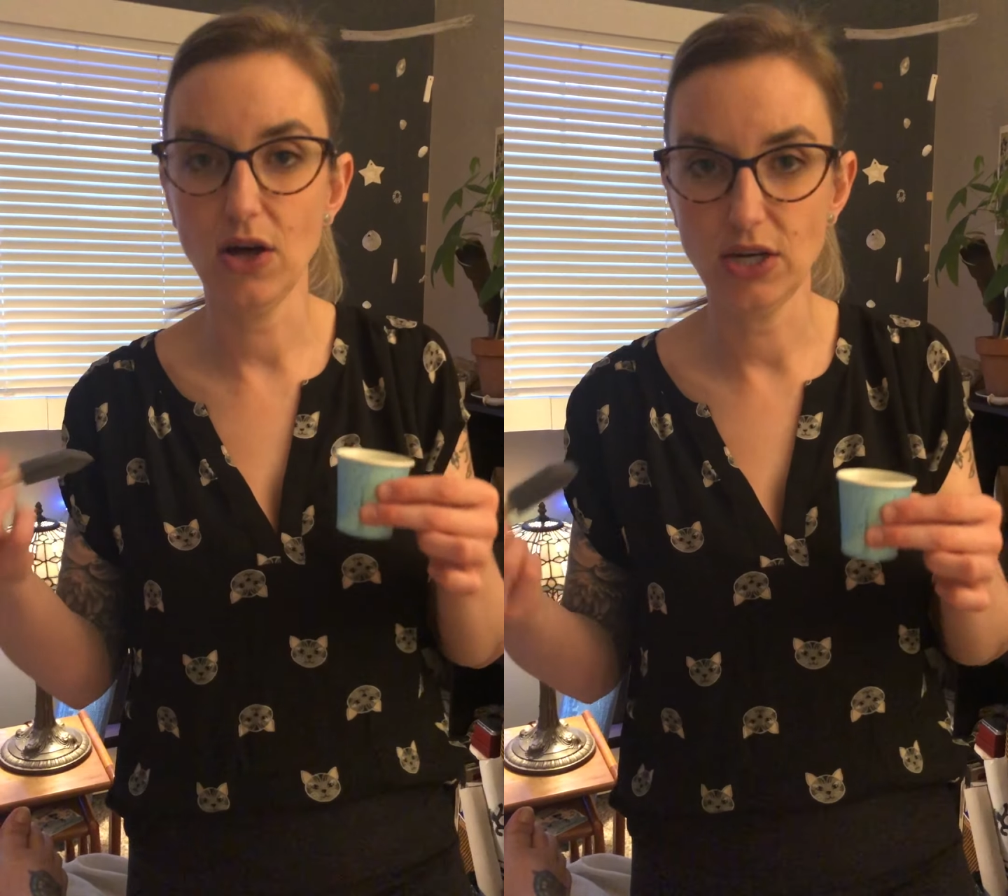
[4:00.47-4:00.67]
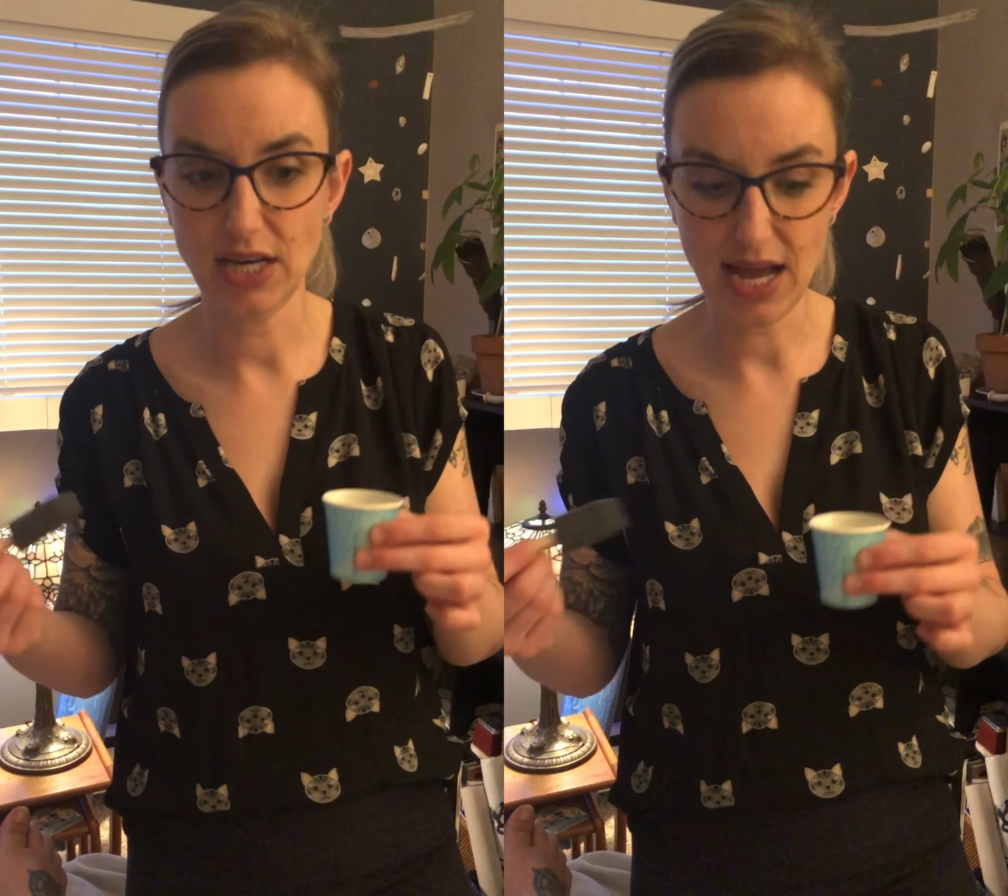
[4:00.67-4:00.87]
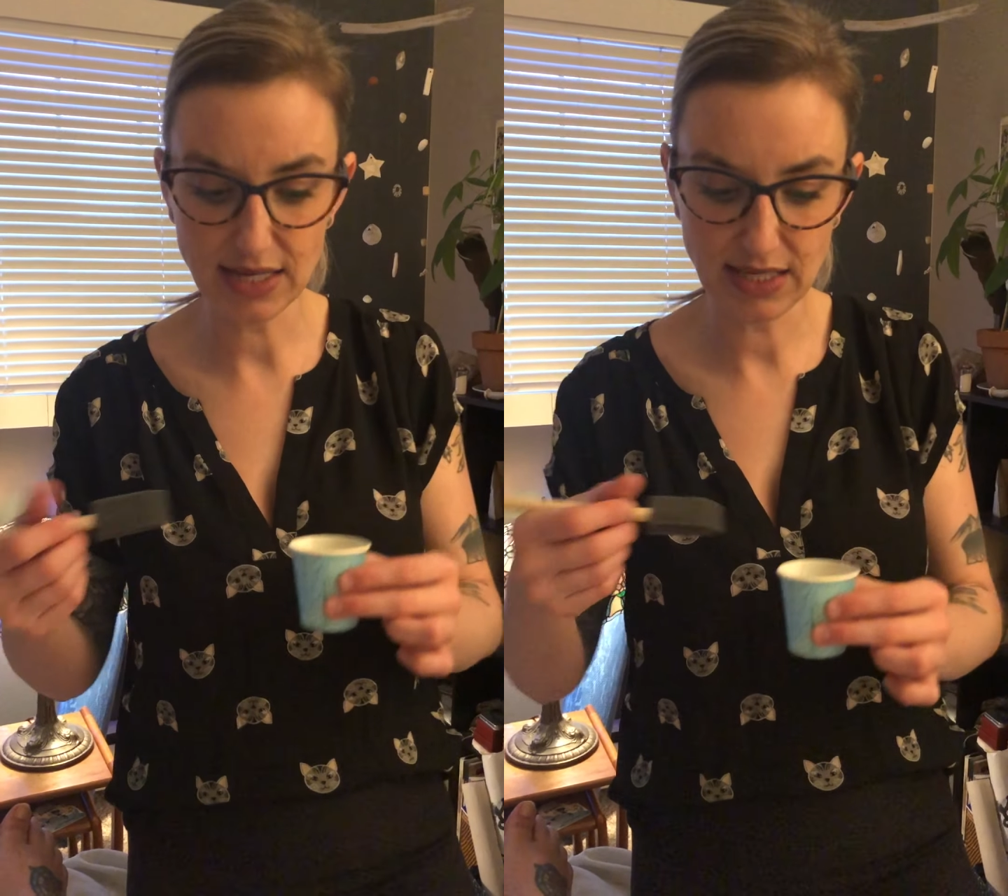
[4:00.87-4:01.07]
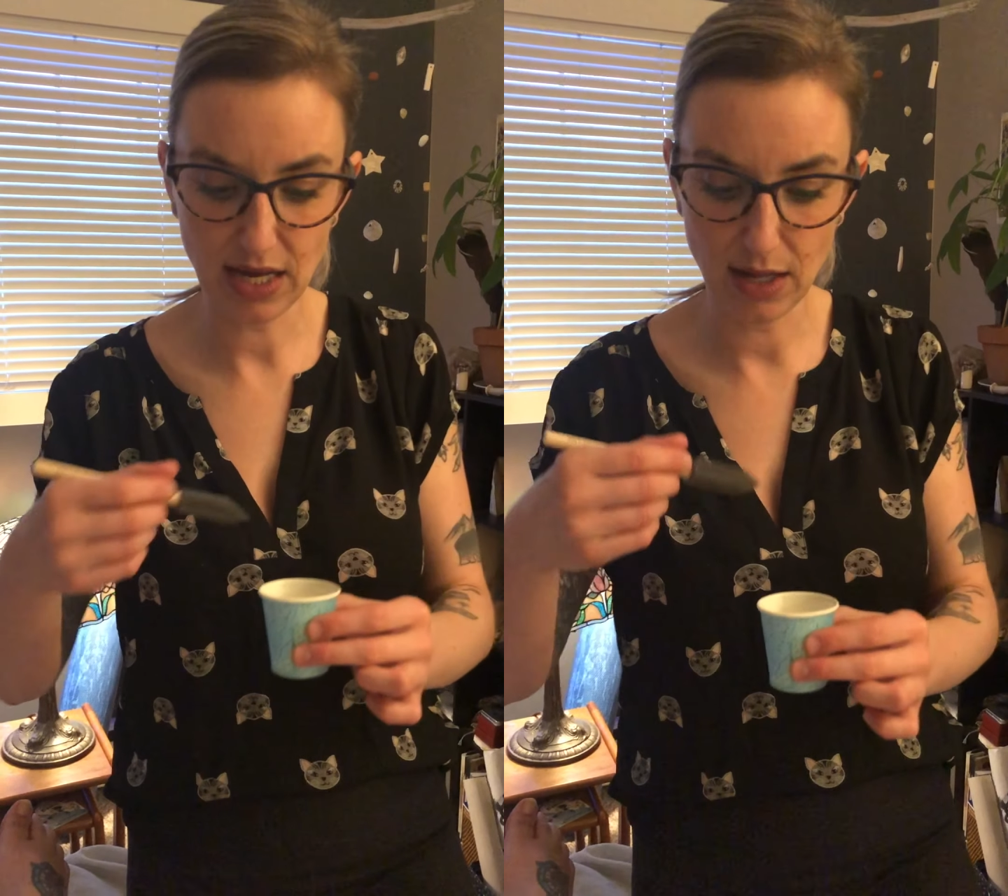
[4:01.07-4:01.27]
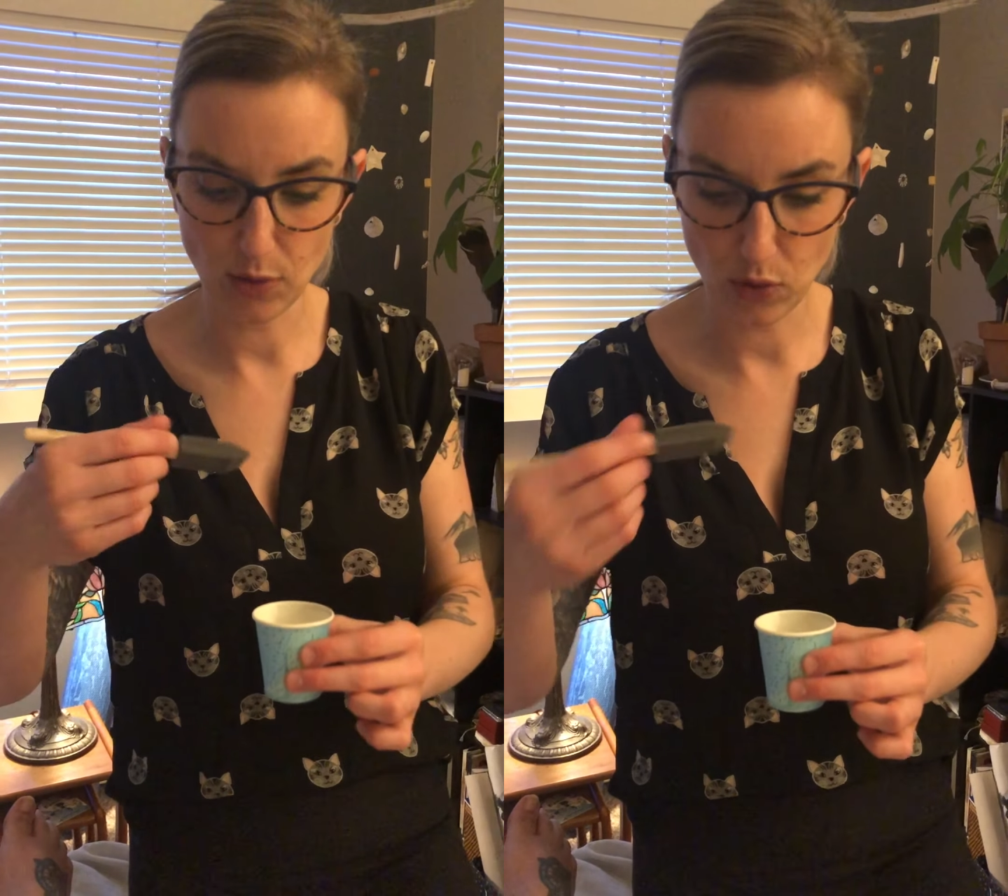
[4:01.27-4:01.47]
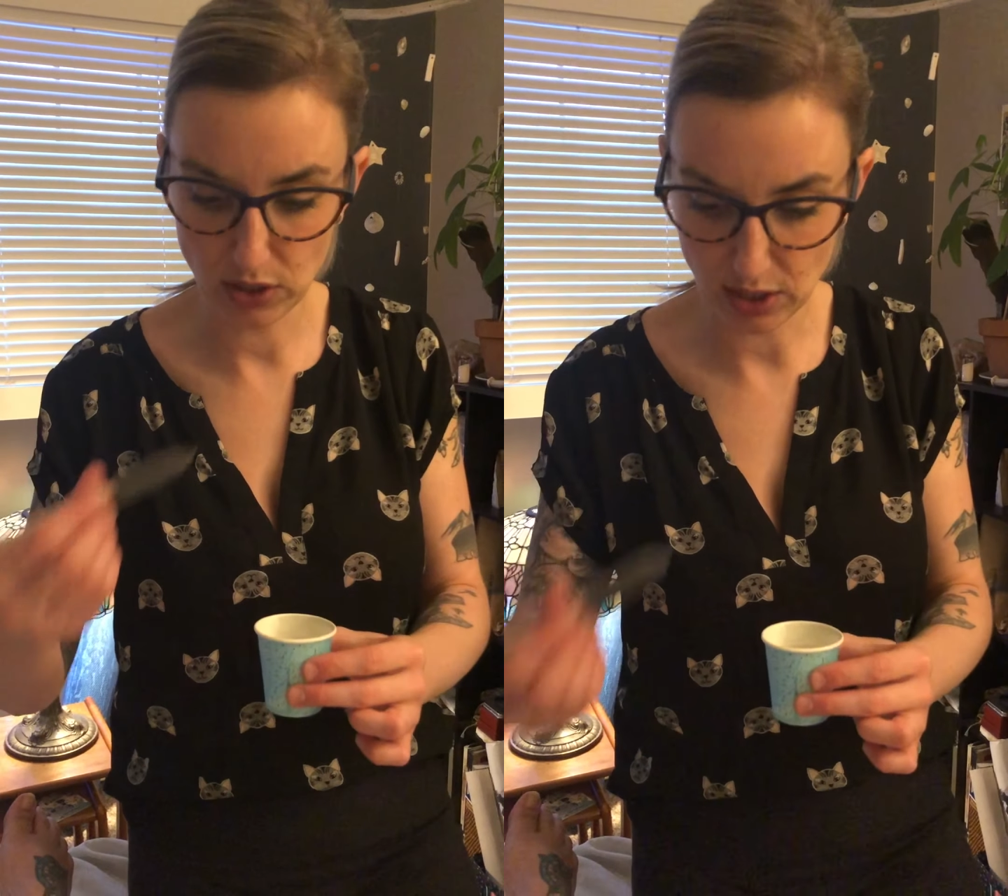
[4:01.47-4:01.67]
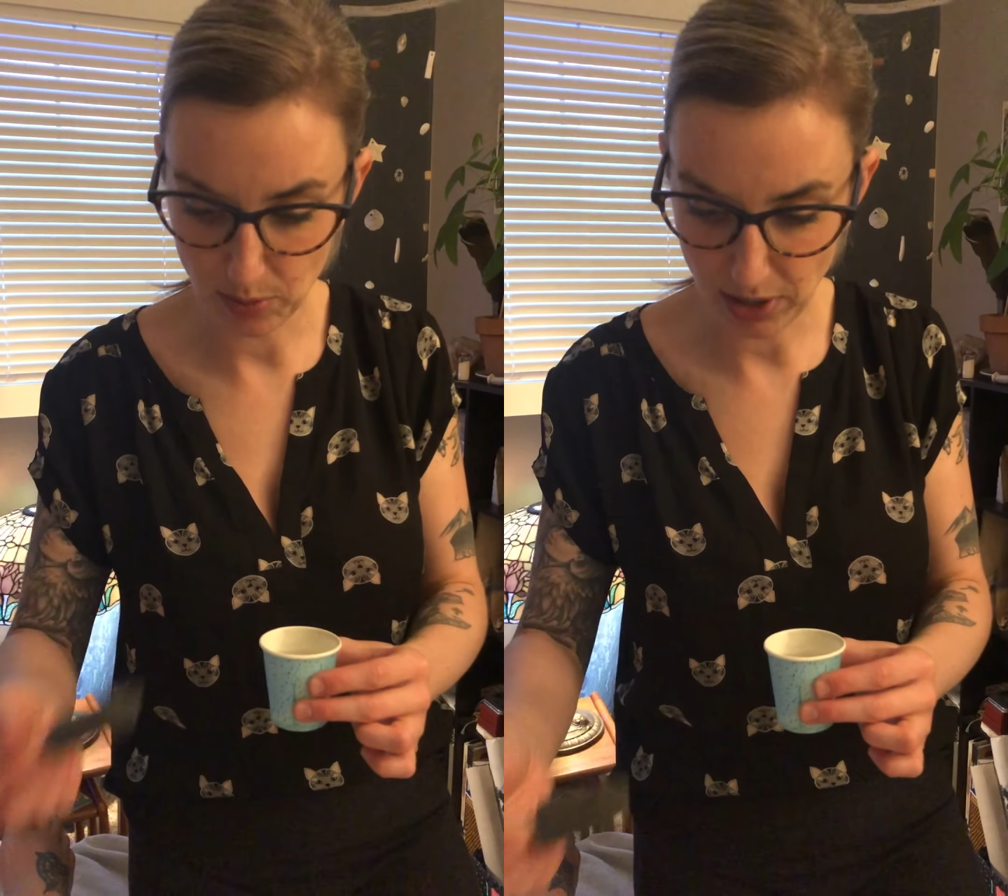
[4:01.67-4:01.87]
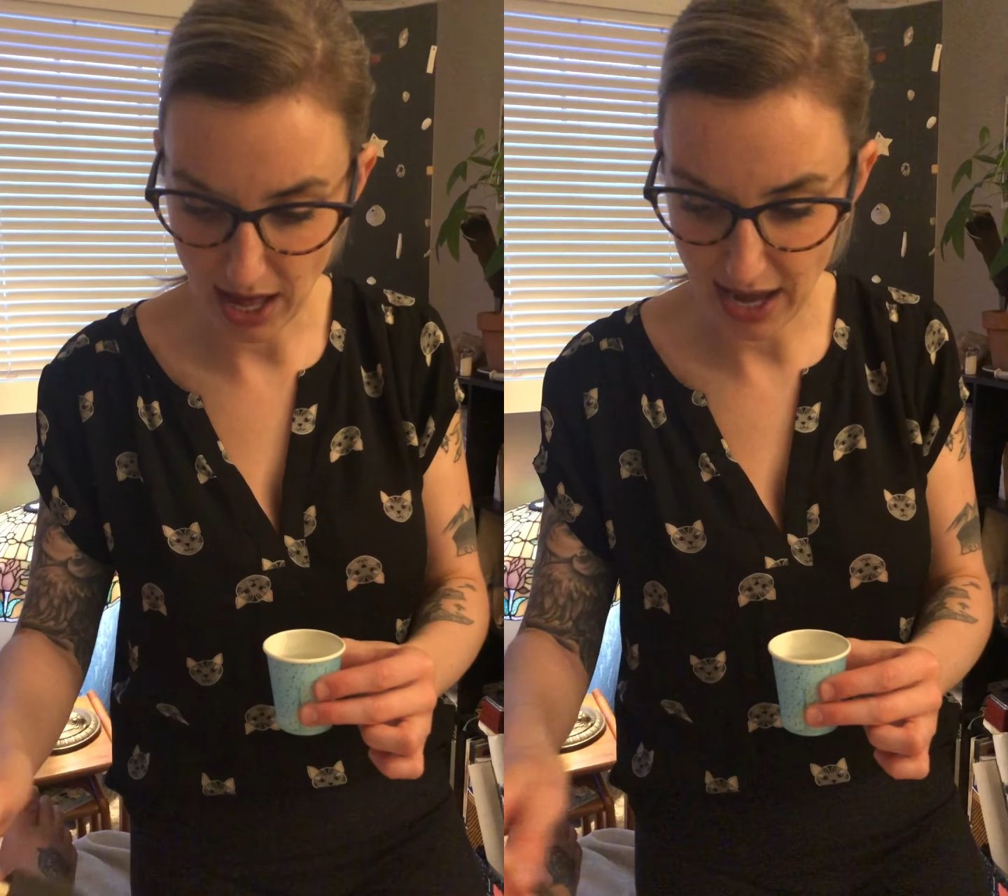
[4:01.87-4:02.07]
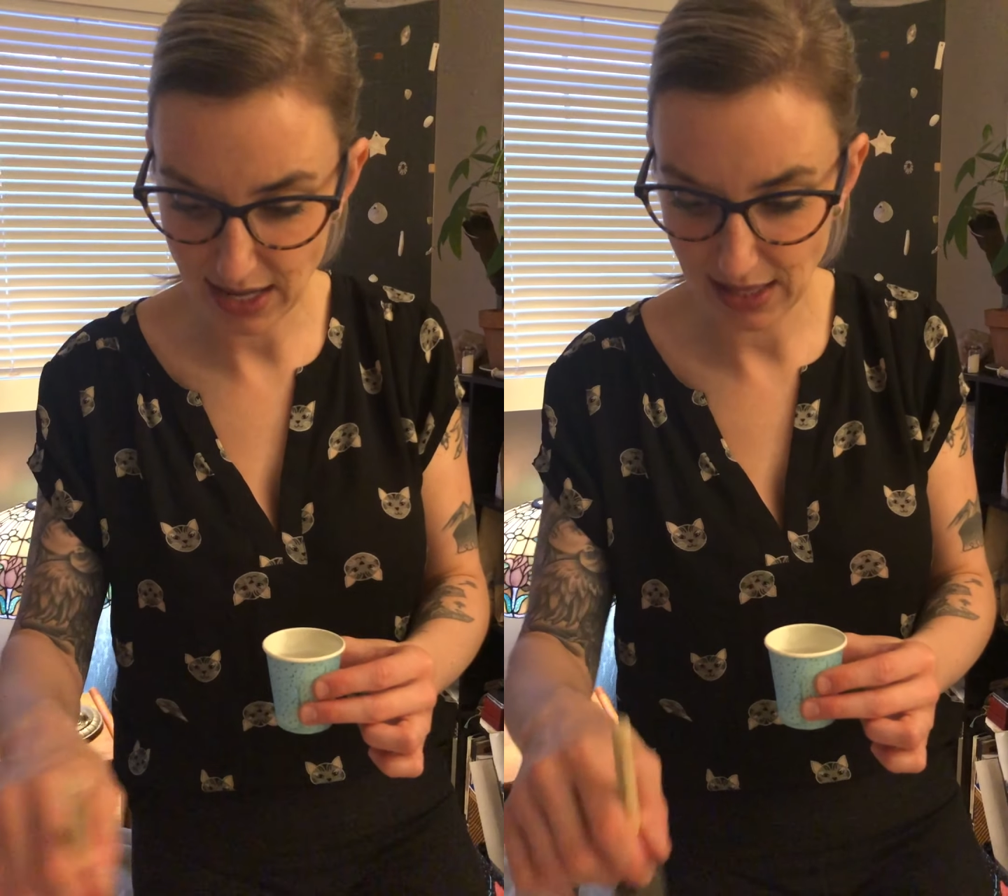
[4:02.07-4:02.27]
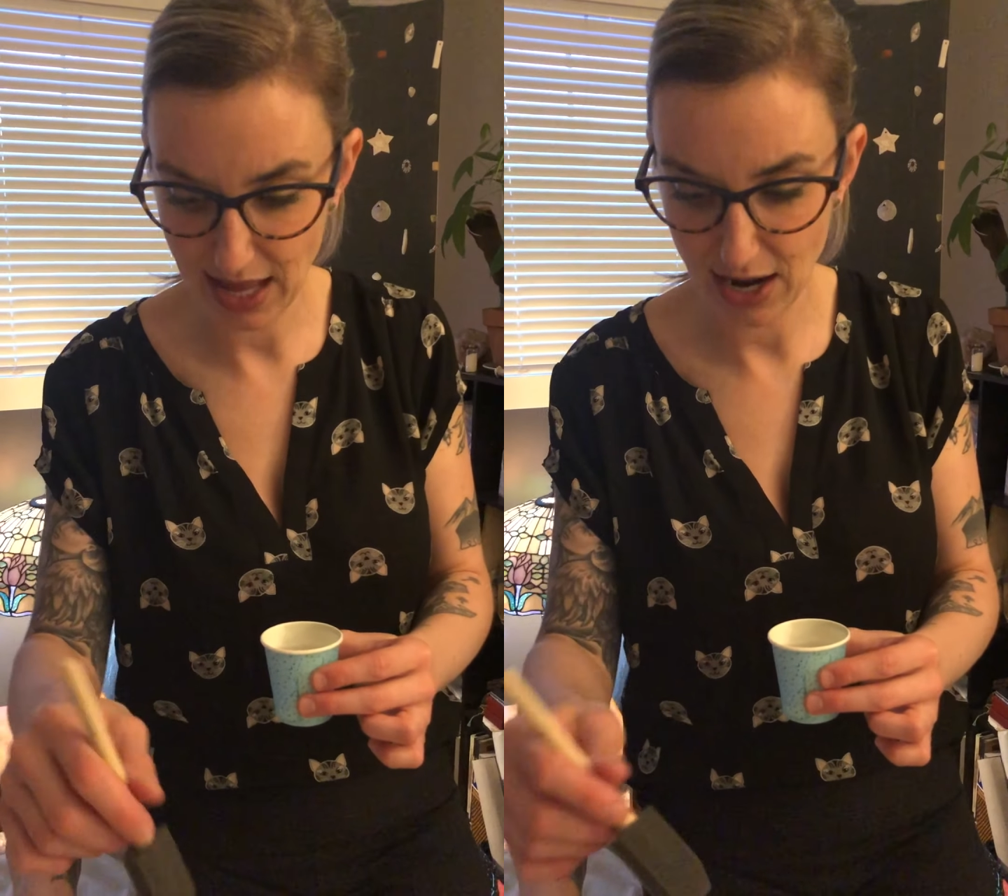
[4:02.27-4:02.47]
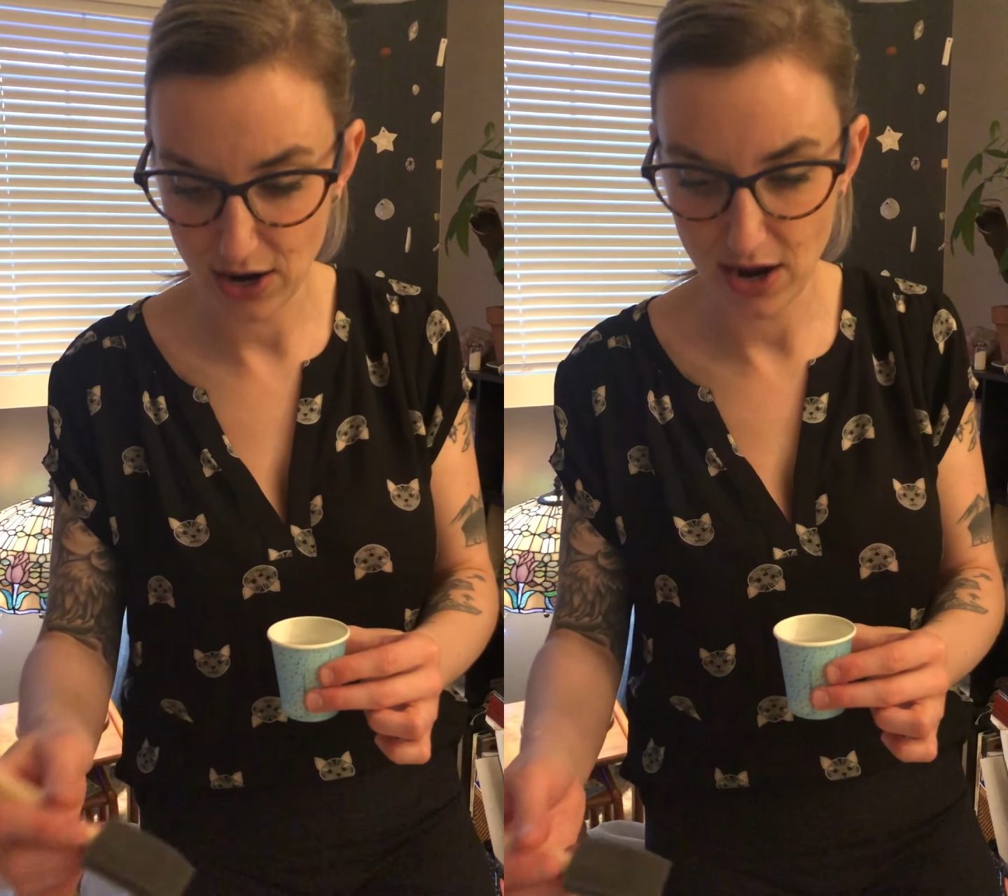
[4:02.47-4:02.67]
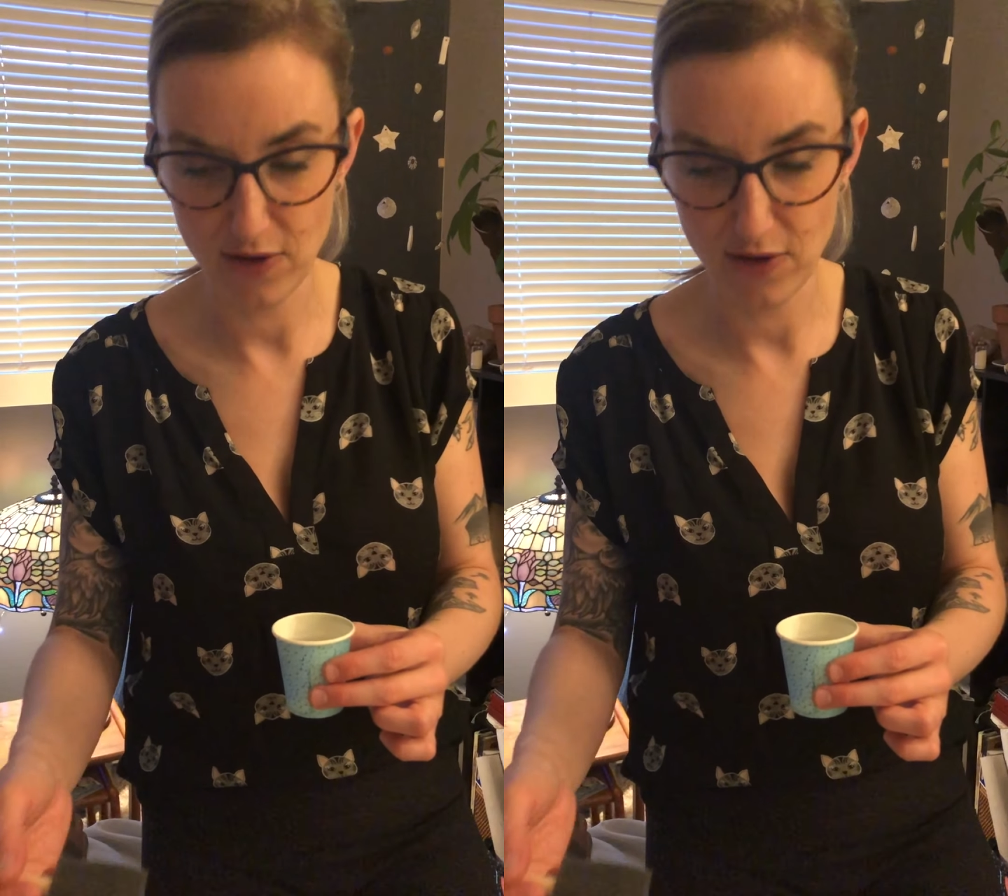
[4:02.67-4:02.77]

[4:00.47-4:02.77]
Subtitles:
On an exhale, I'm going to apply a layer